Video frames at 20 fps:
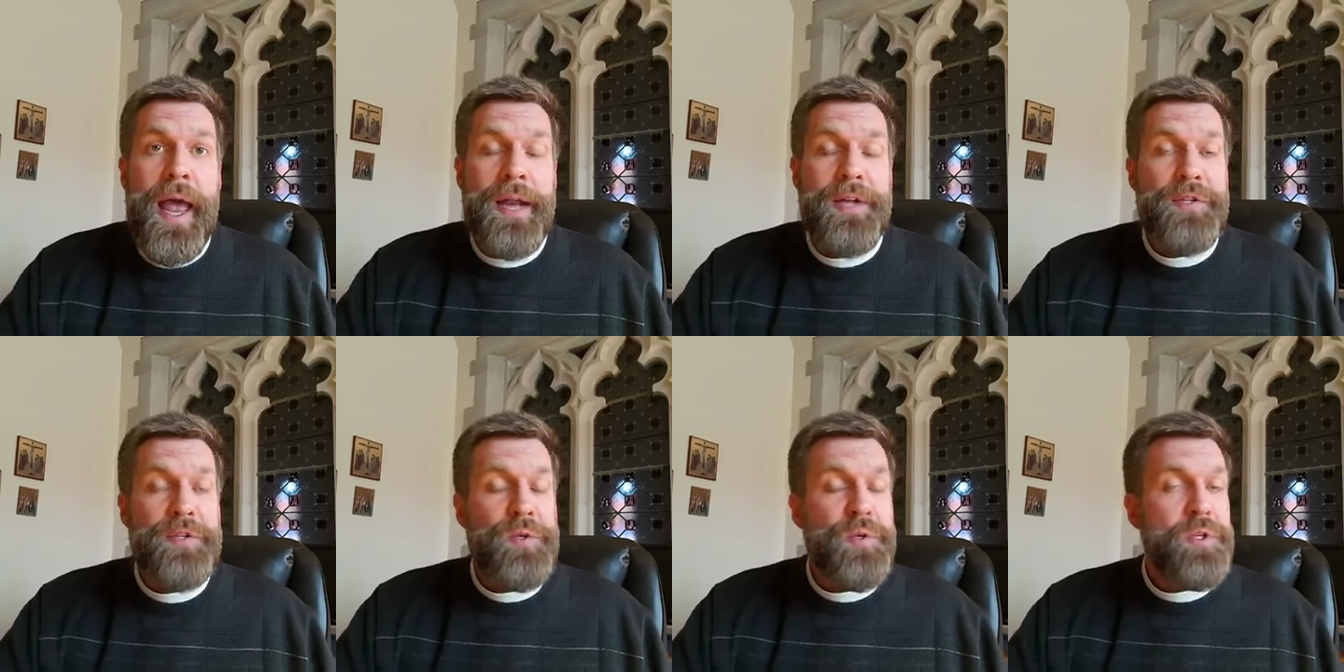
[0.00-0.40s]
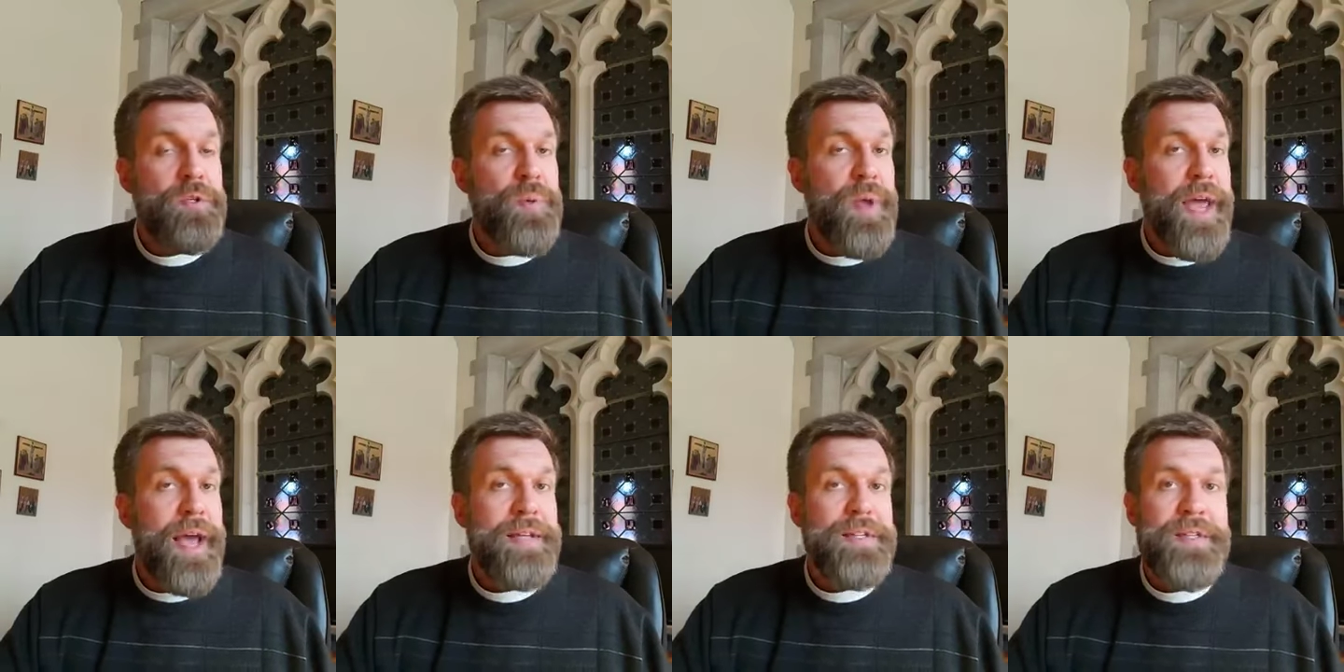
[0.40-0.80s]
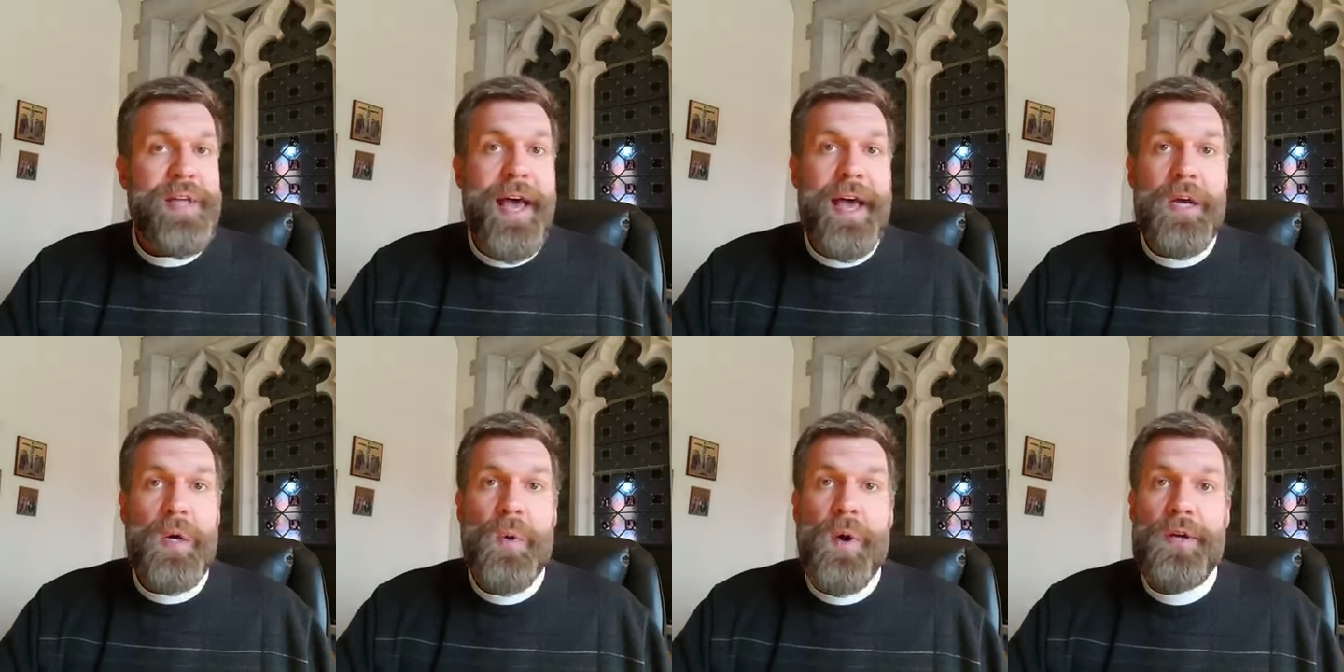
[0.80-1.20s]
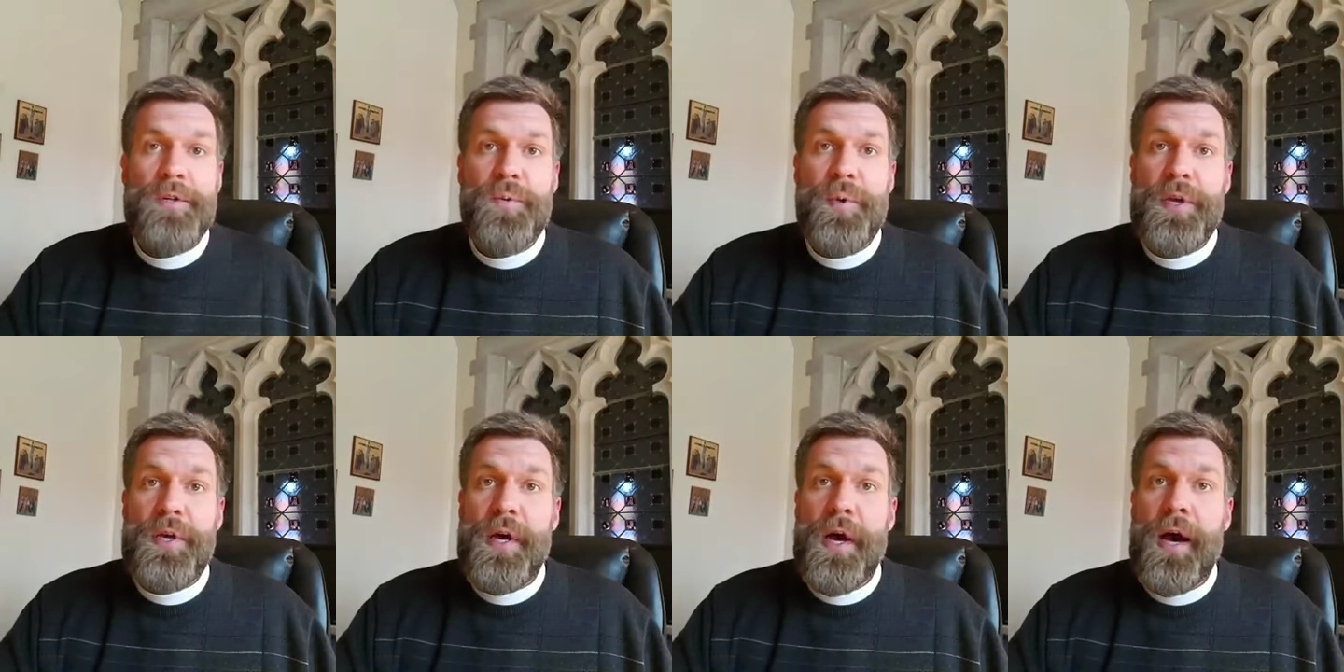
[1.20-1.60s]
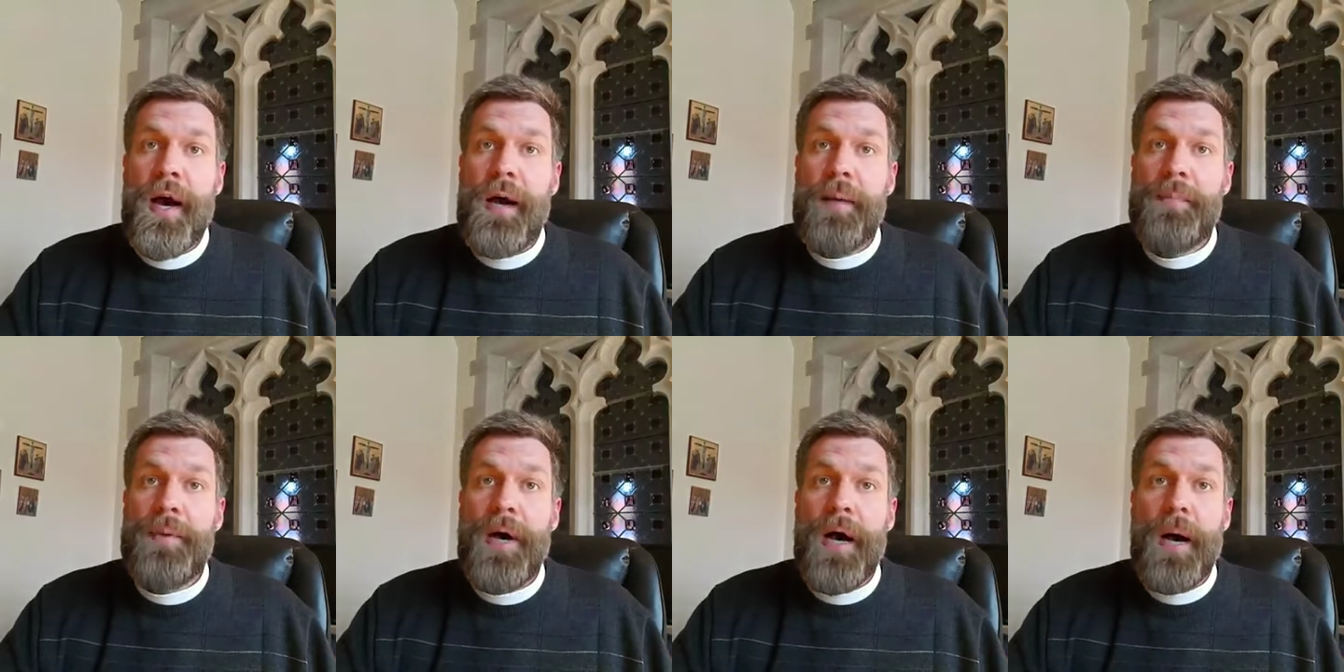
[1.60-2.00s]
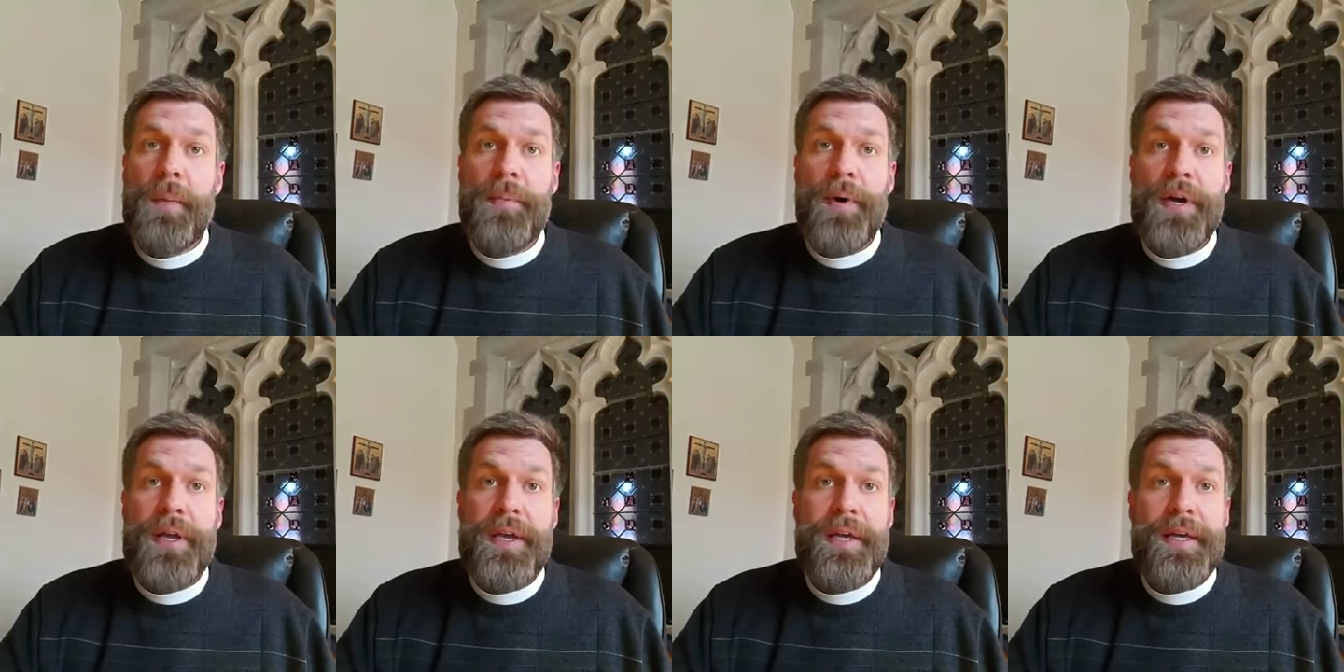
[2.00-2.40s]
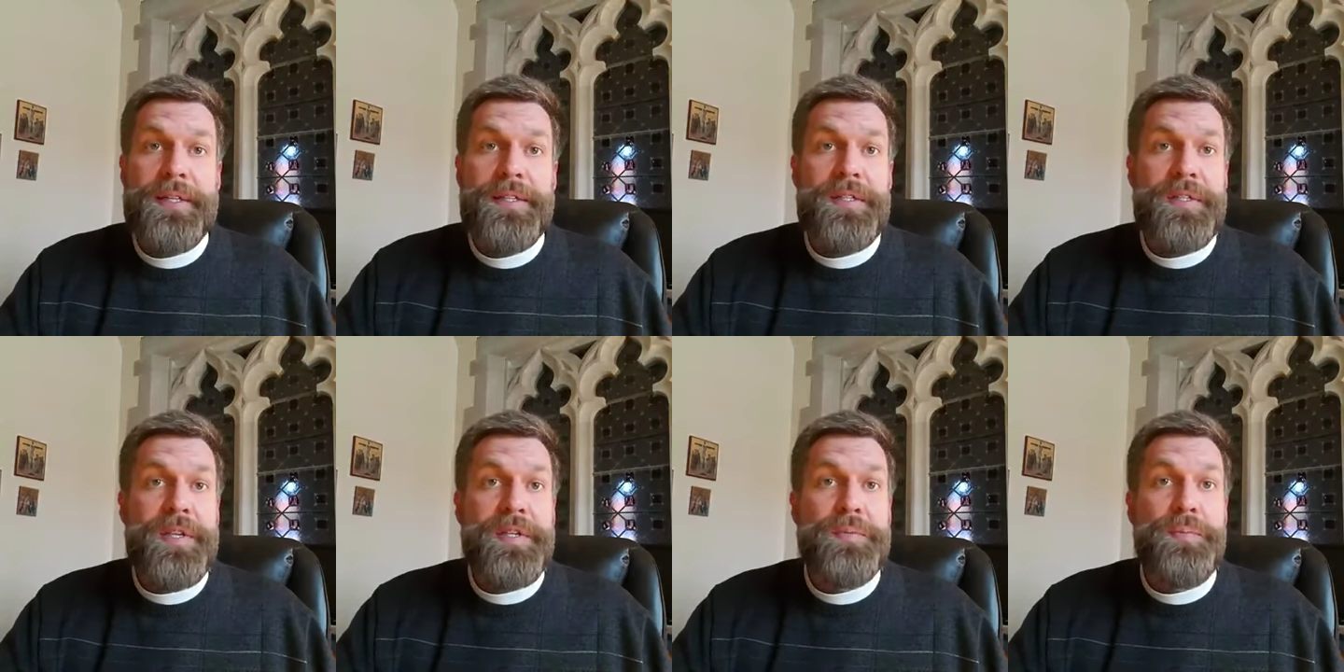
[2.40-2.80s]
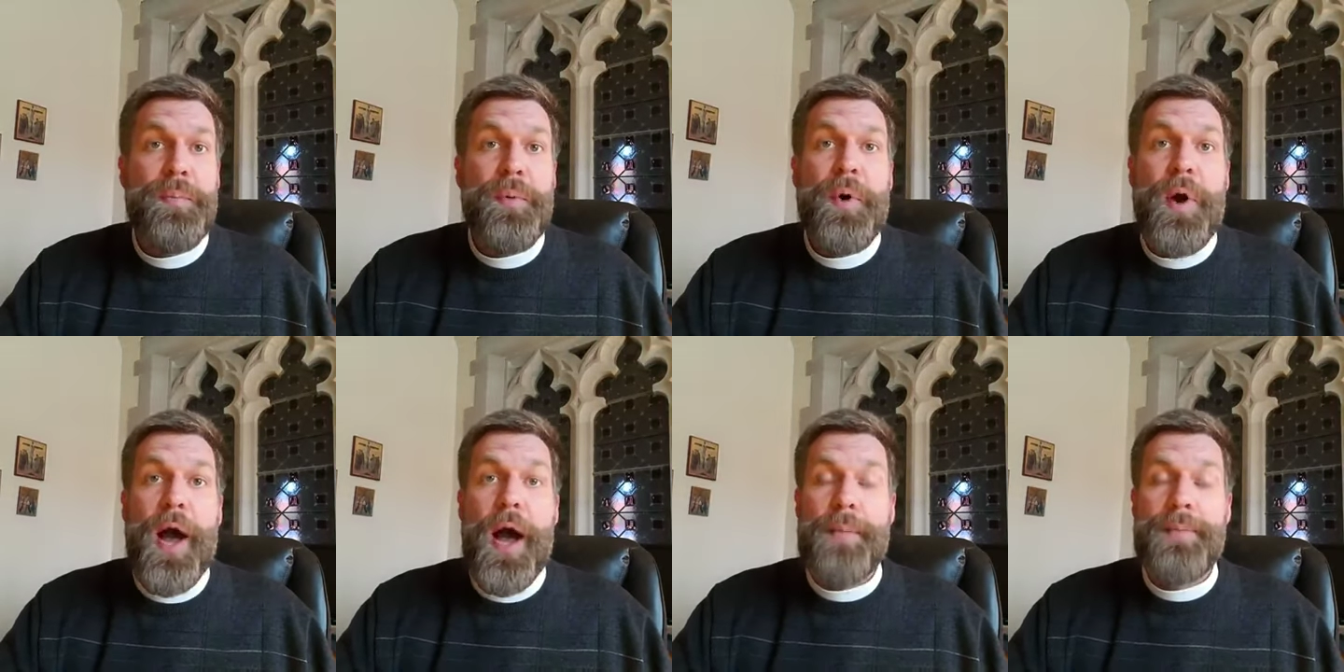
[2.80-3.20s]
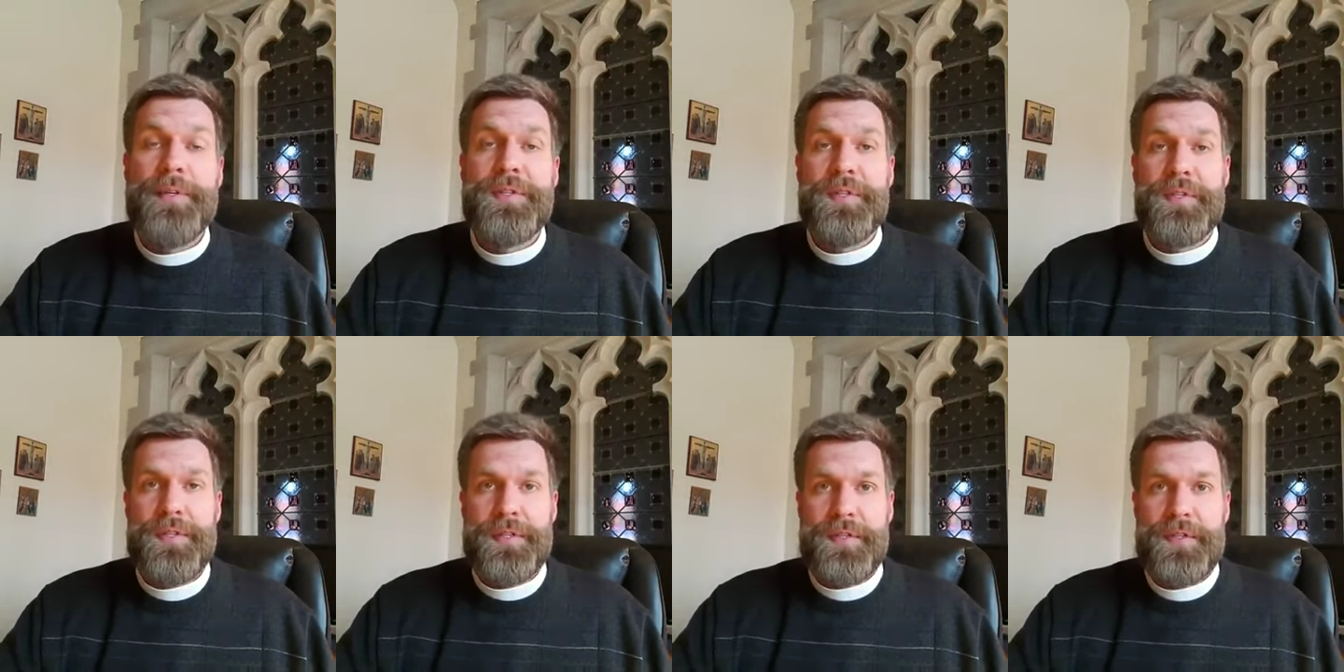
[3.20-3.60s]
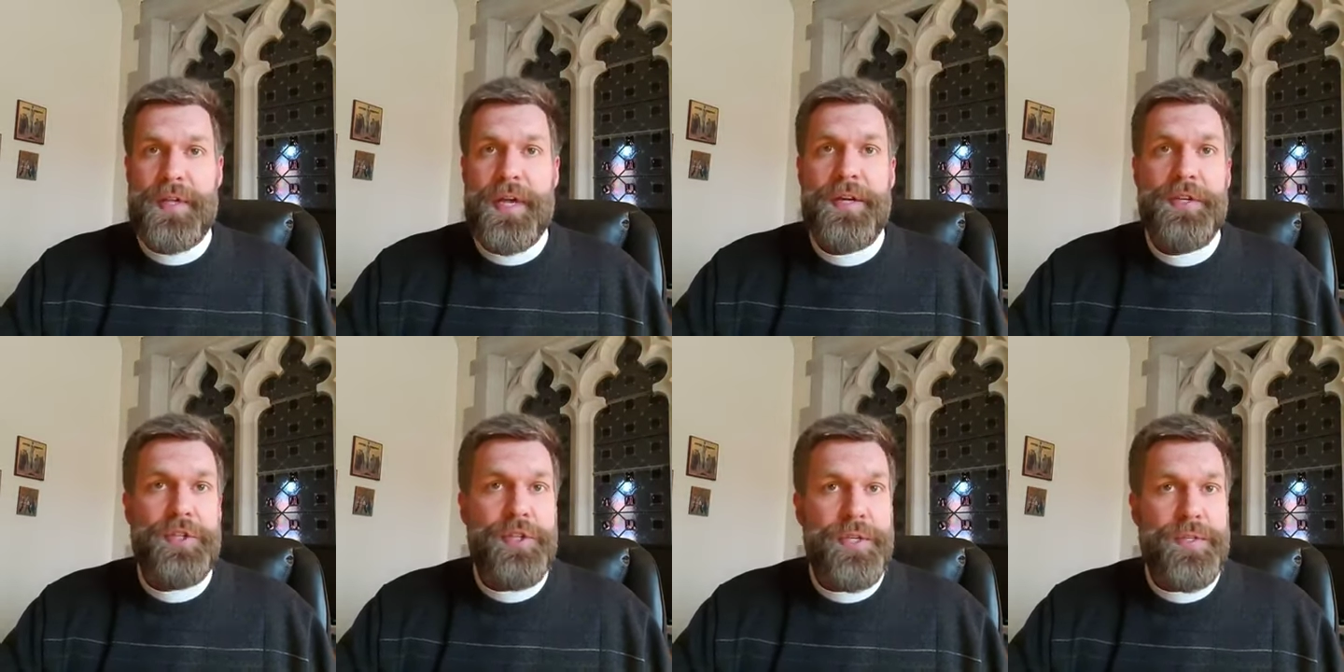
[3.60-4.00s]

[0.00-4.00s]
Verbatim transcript: And as soon as we ask that question, we come up against these promises that